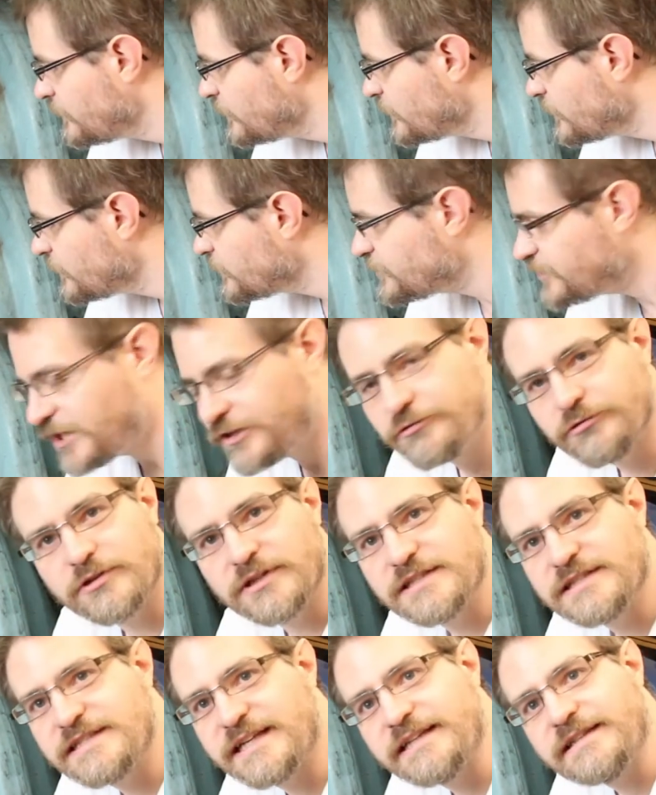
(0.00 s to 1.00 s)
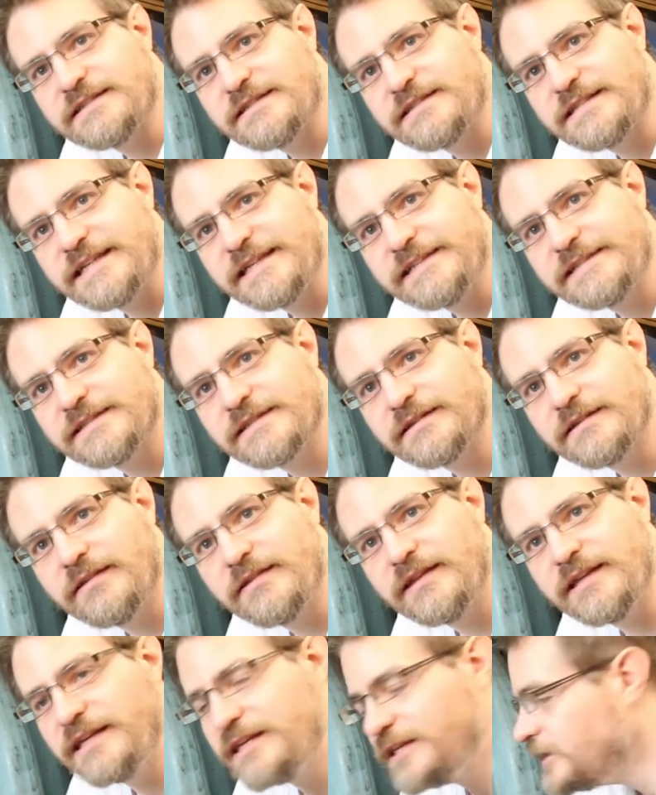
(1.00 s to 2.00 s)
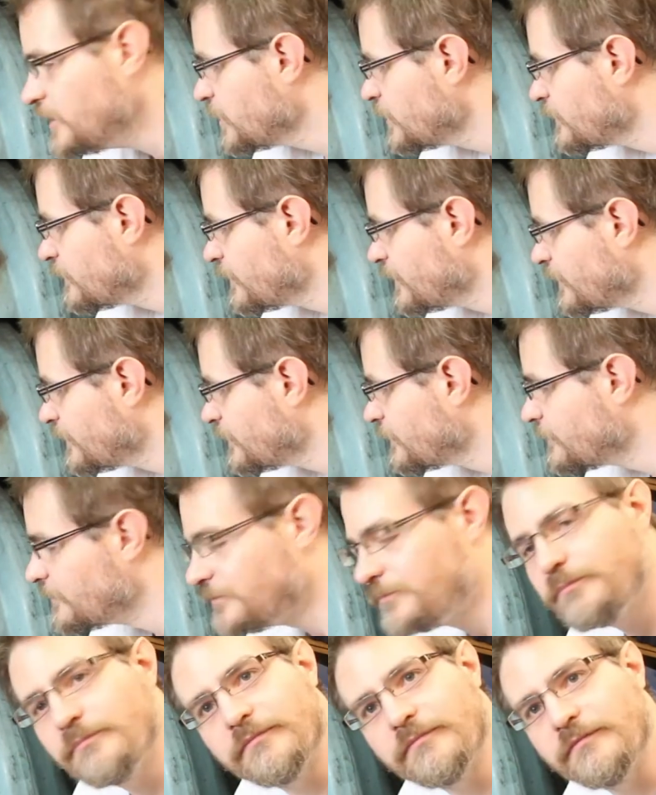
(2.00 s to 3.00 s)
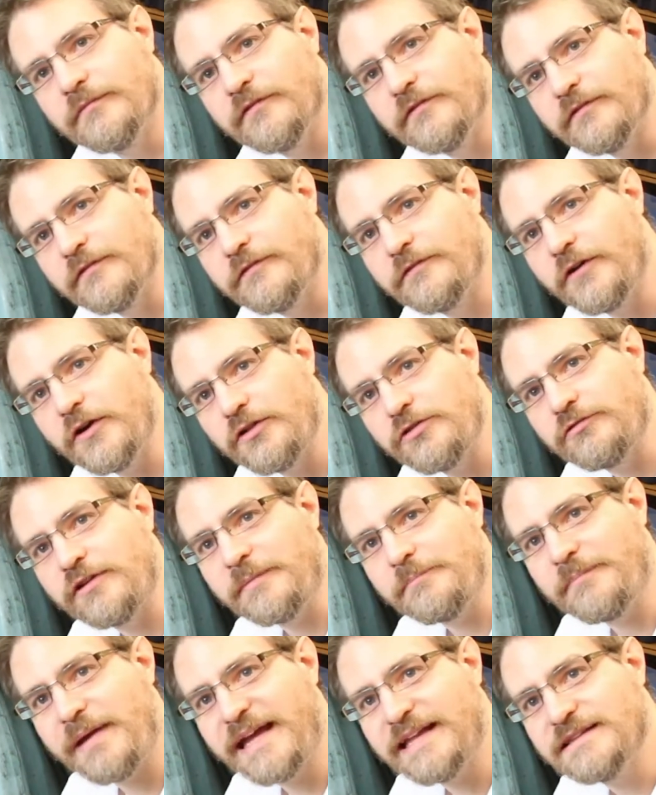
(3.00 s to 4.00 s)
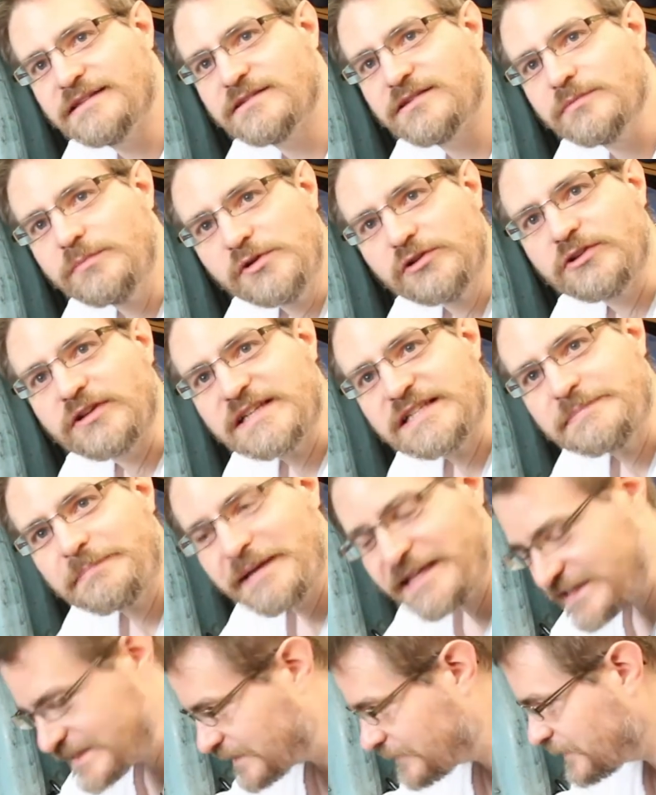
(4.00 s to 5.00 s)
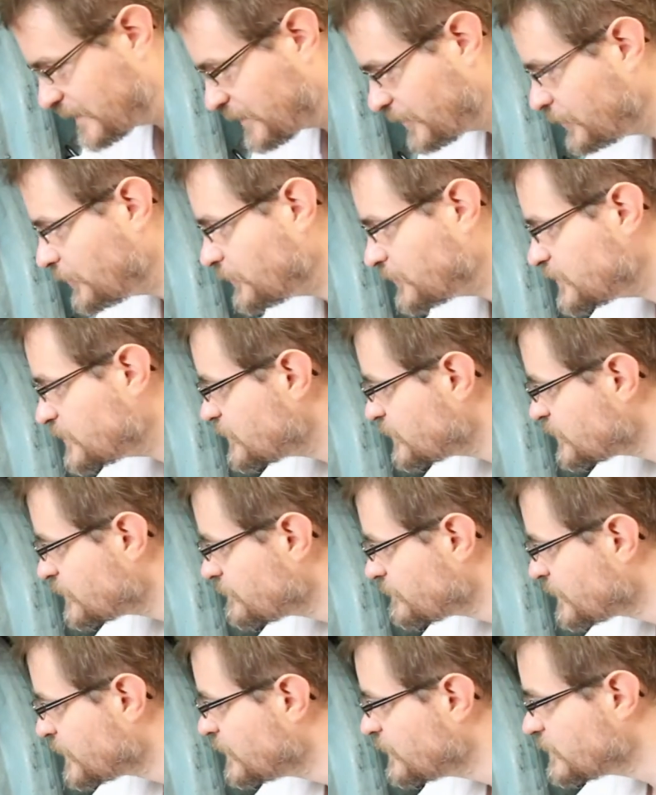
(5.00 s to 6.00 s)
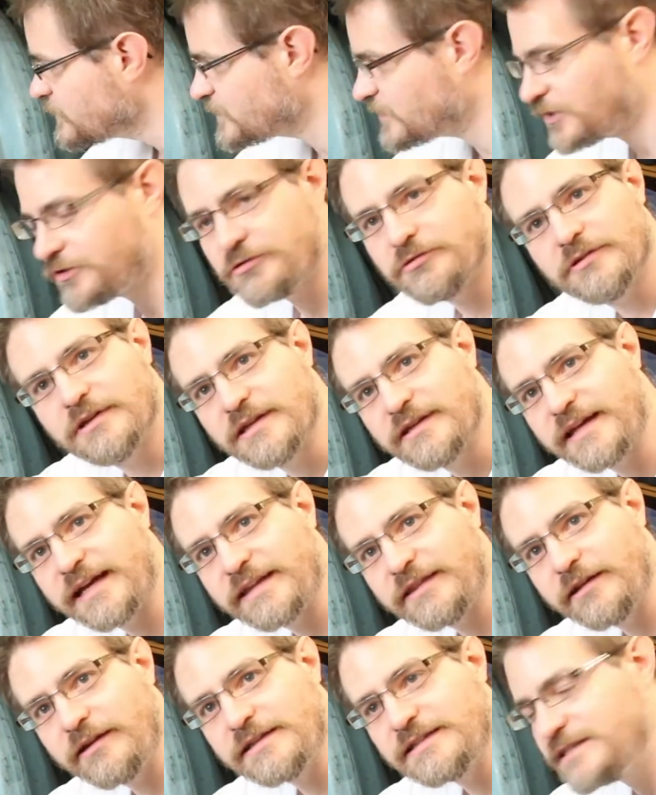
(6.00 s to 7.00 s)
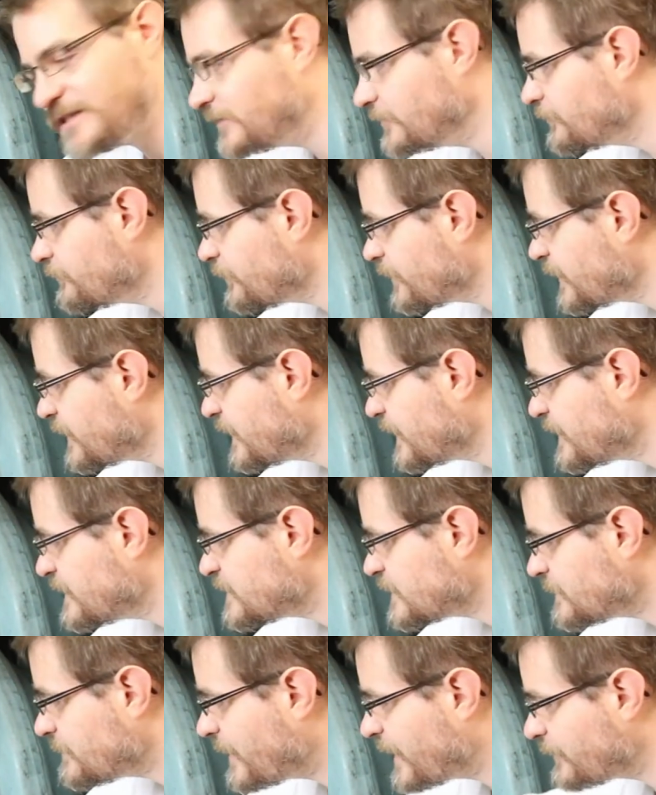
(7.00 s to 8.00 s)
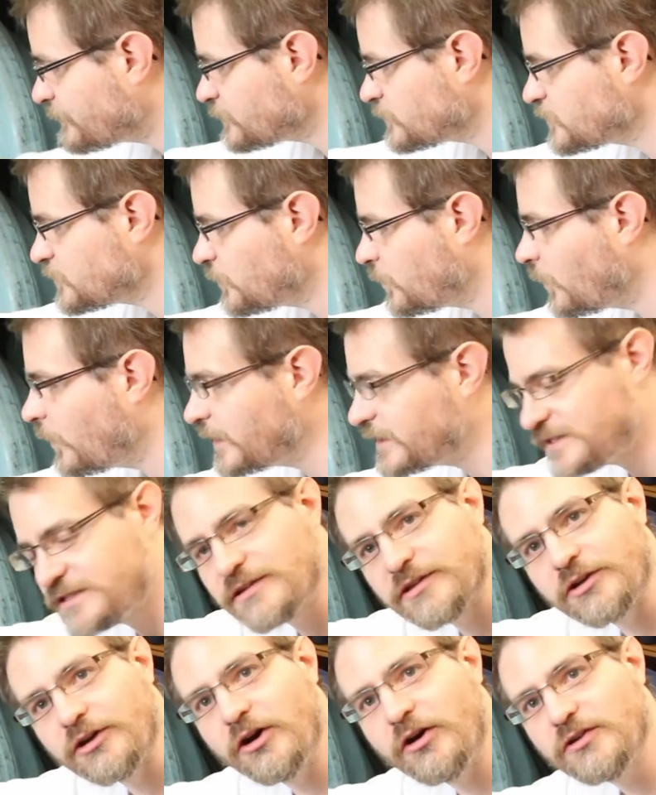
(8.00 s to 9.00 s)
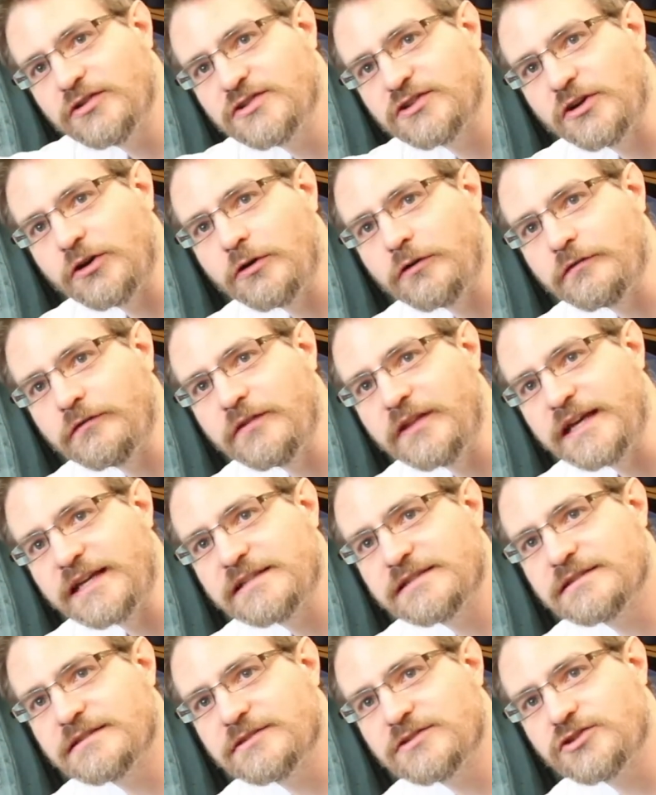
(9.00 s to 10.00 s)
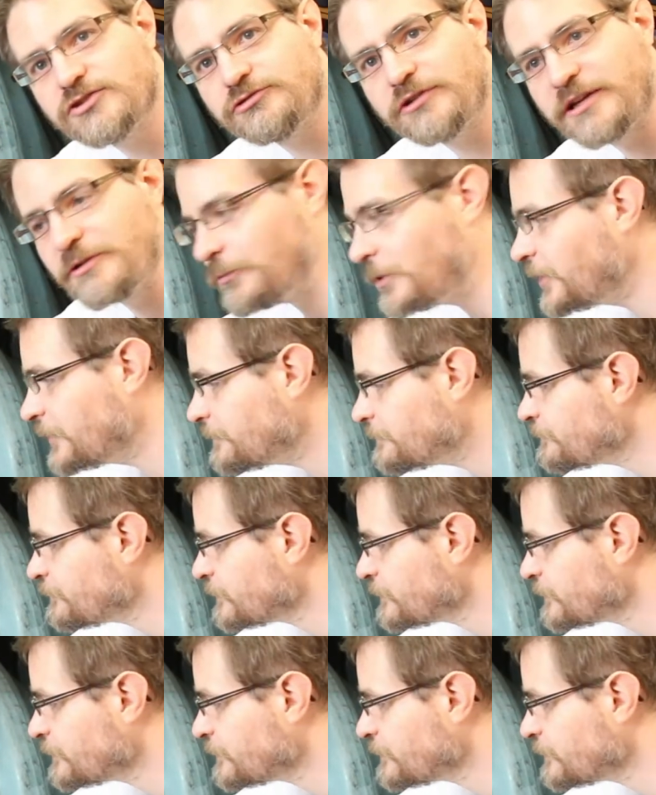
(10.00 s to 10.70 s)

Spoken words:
The general consensus is the further it bends, the more expensive it costs. So that 90 degree is about twice the cost of this straight one.